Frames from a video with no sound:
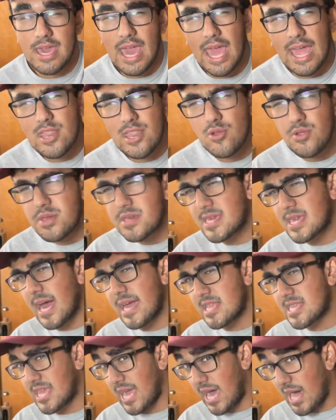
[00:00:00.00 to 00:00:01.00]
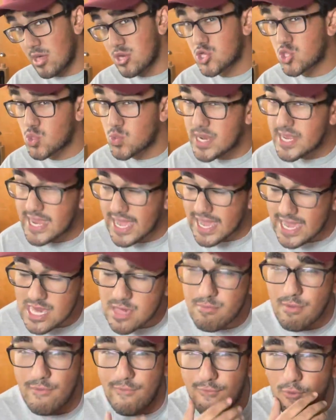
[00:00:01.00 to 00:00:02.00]
And you decide to tell us 3 days
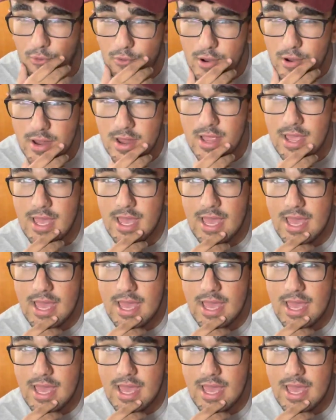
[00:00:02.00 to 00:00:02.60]
before